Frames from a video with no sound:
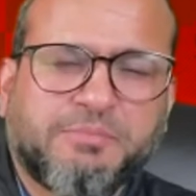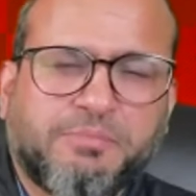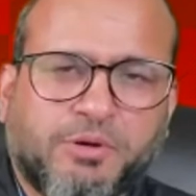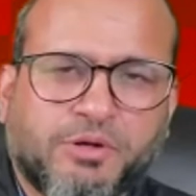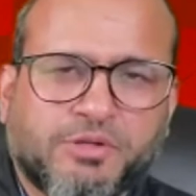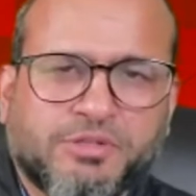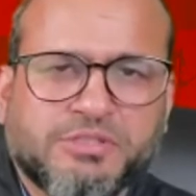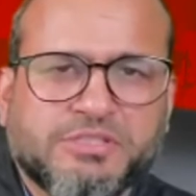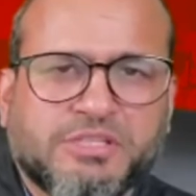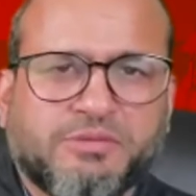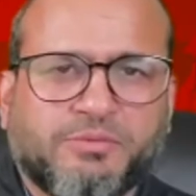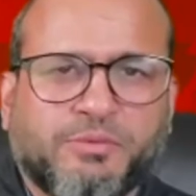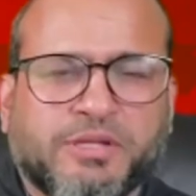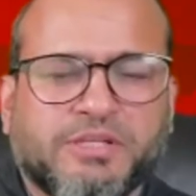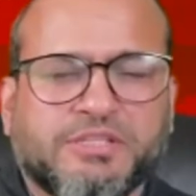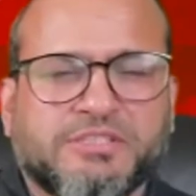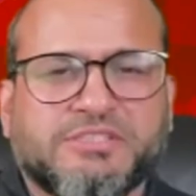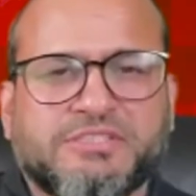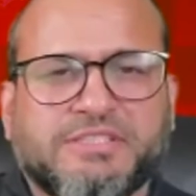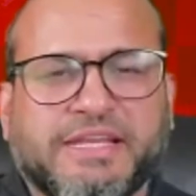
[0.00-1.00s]
important that we
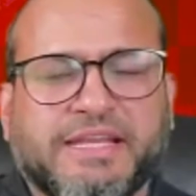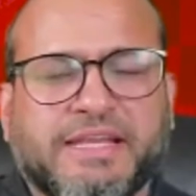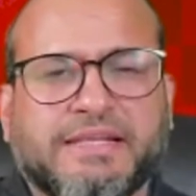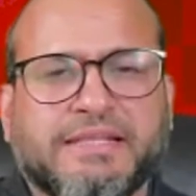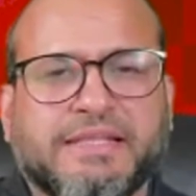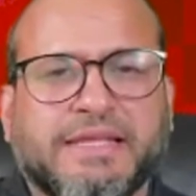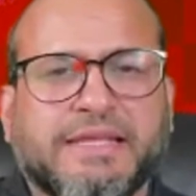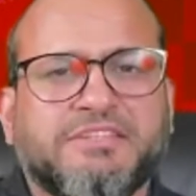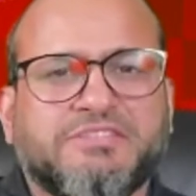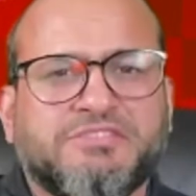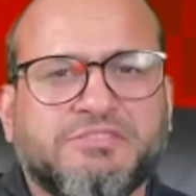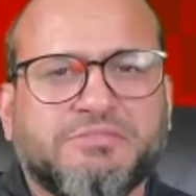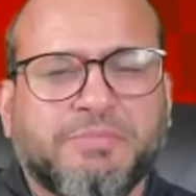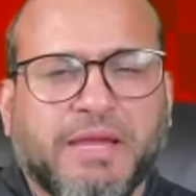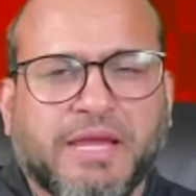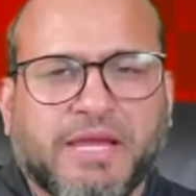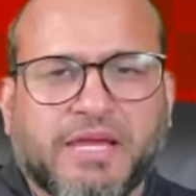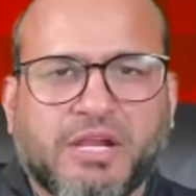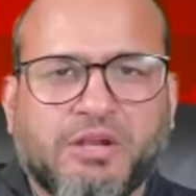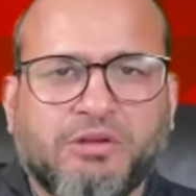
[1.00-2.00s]
understand the history
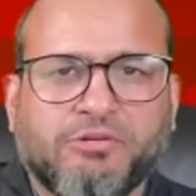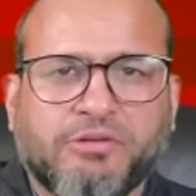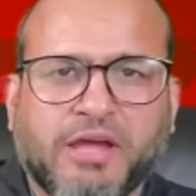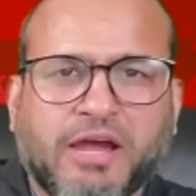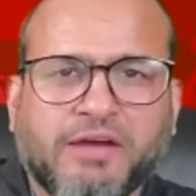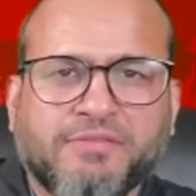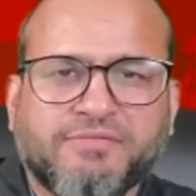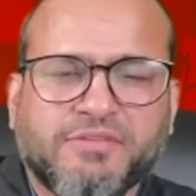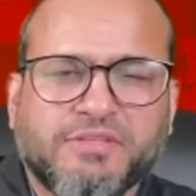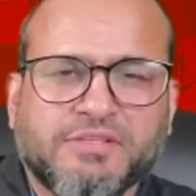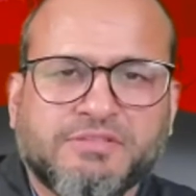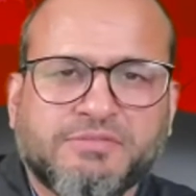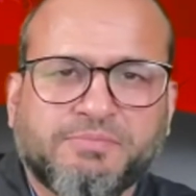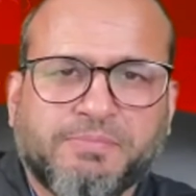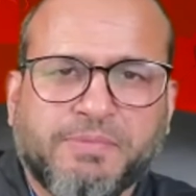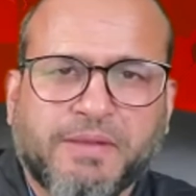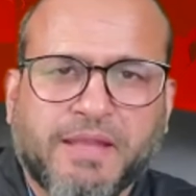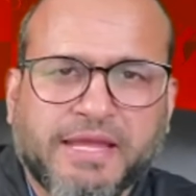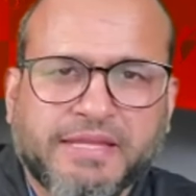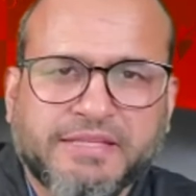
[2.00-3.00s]
background of this
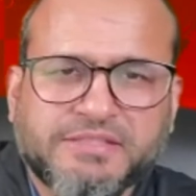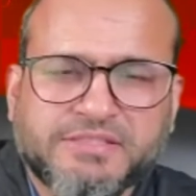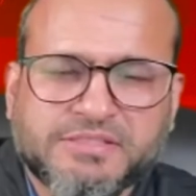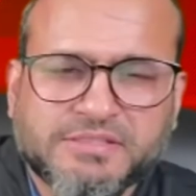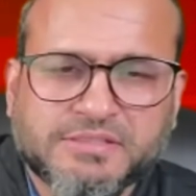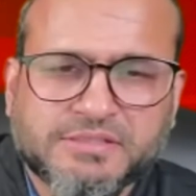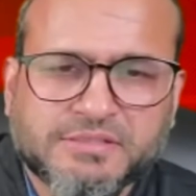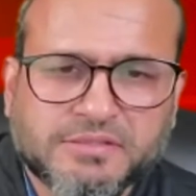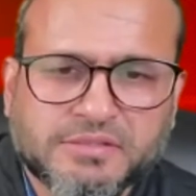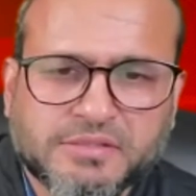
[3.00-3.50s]
plight.